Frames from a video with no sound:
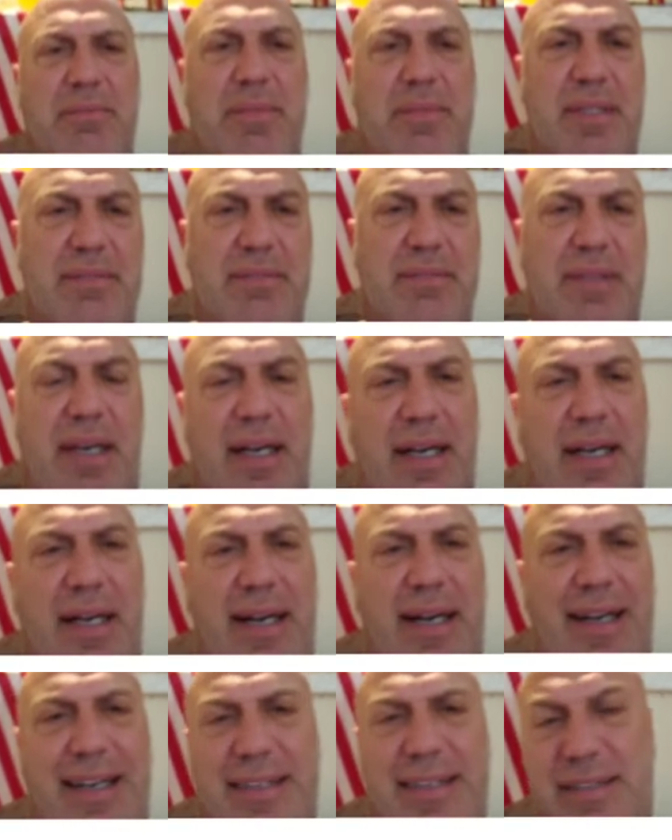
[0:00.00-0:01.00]
But I
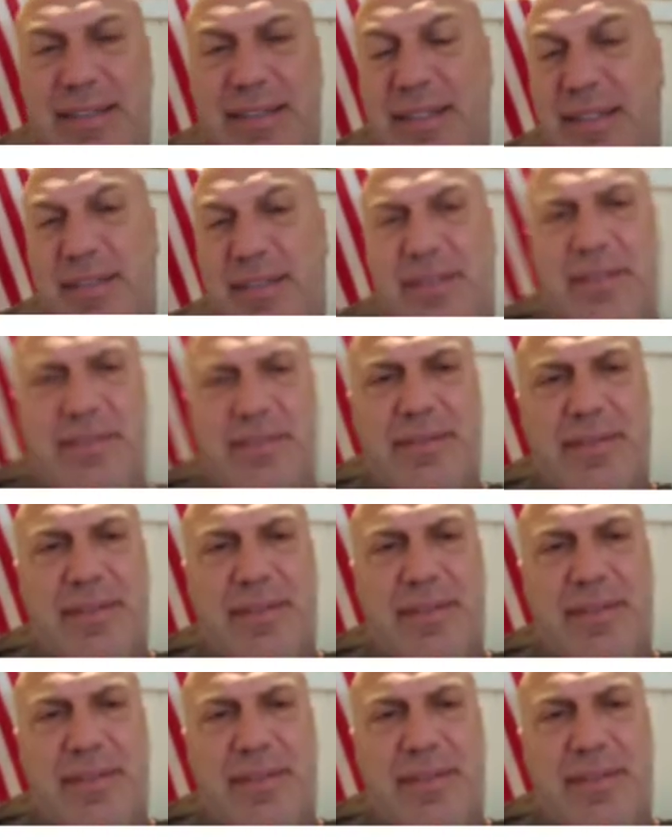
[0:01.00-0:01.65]
I, I don't know.